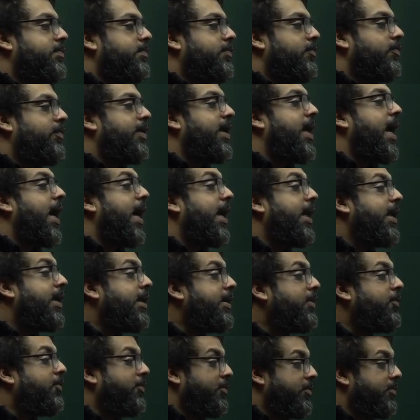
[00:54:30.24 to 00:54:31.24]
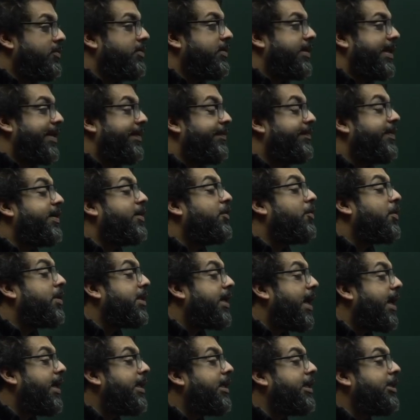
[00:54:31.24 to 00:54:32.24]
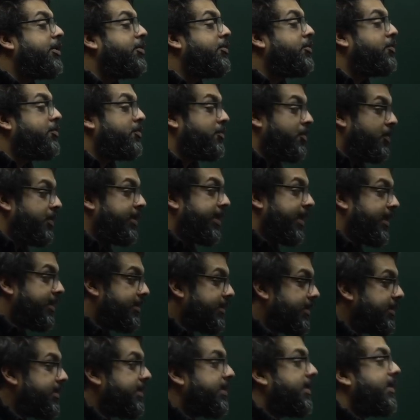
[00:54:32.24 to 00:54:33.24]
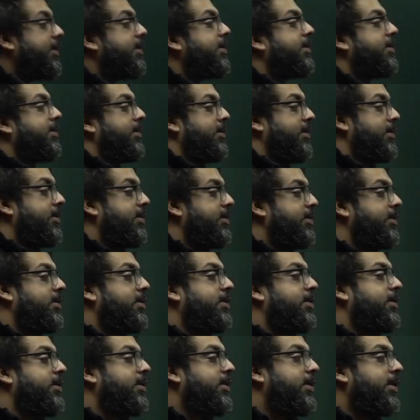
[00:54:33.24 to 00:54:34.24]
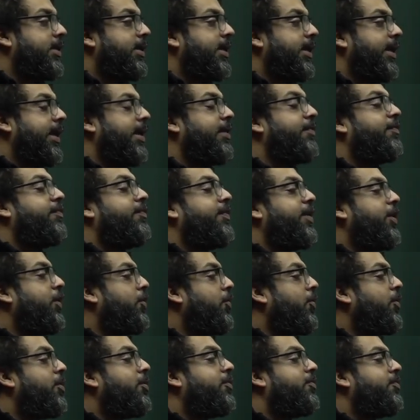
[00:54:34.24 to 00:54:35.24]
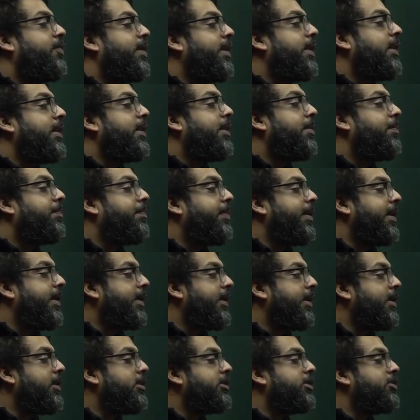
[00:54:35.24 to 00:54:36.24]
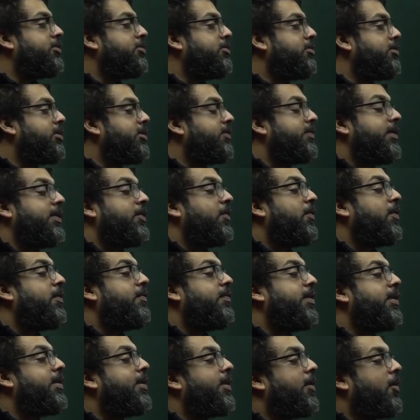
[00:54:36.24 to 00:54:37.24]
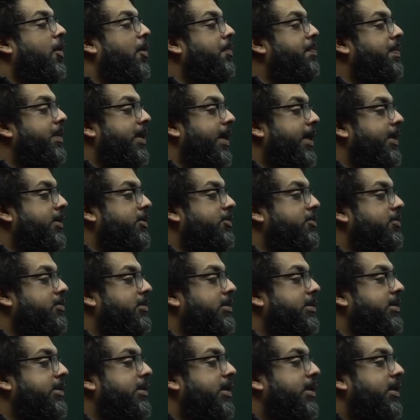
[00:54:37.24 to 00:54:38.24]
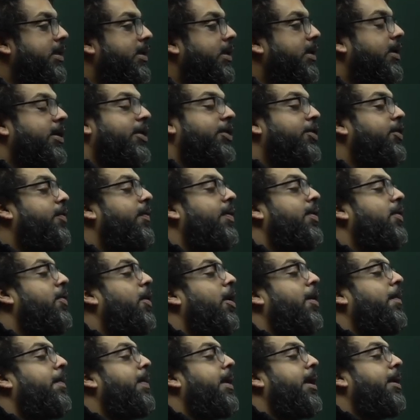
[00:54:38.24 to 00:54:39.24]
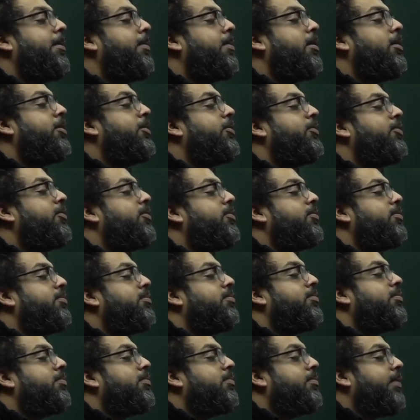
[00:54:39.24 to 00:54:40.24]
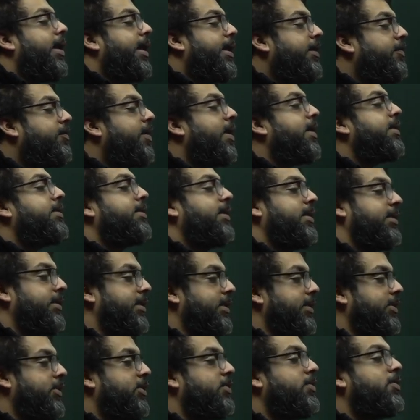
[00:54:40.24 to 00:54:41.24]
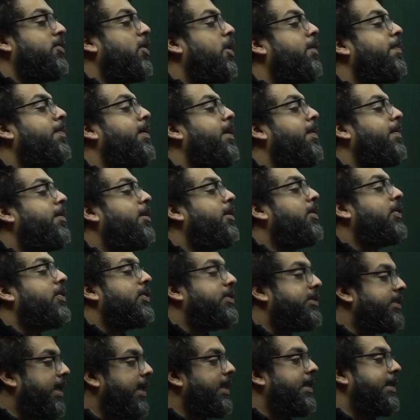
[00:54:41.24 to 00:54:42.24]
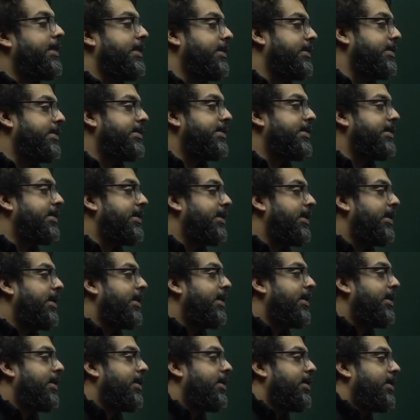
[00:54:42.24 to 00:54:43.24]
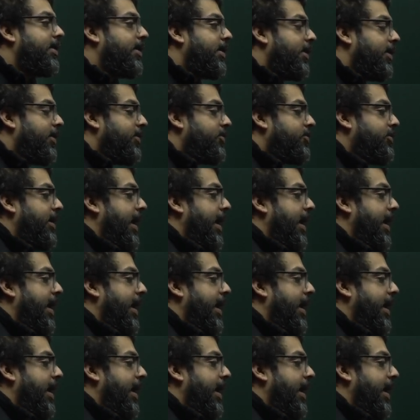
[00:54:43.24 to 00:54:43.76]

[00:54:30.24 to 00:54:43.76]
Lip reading: We hire you. If we don't hire you, you don't exist here. If we don't win the patent suits, we don't win the copyright suits, you will not be able to manufacture these. You will not be able to sell these. So